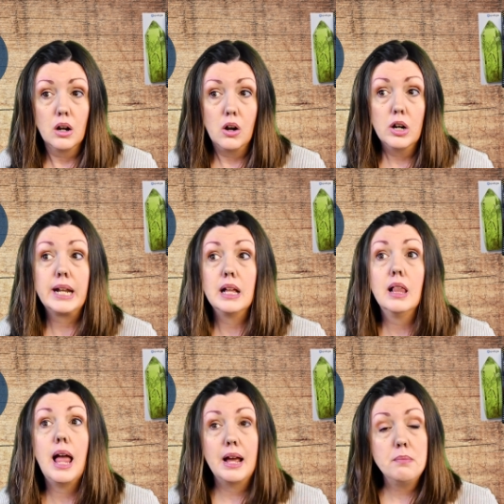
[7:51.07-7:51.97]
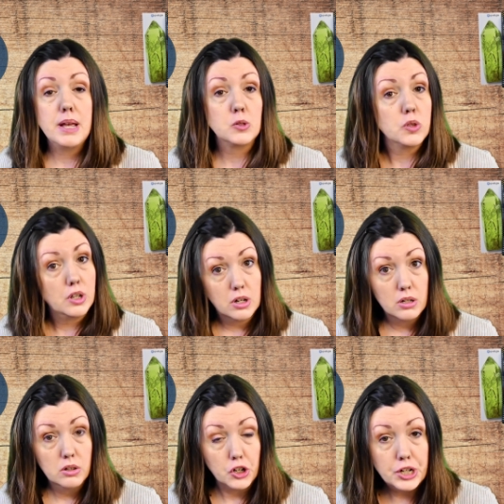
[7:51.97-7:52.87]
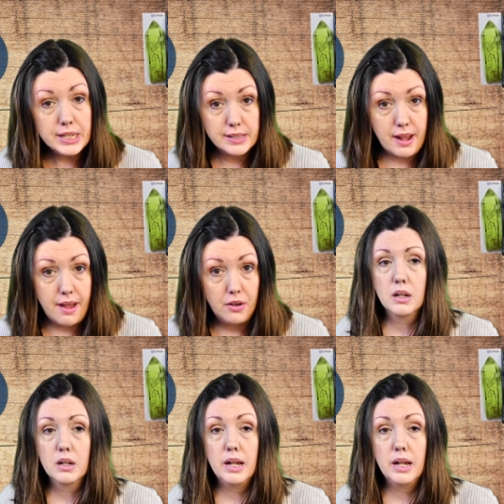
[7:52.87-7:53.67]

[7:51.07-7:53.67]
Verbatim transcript: are going to align best with their learning style.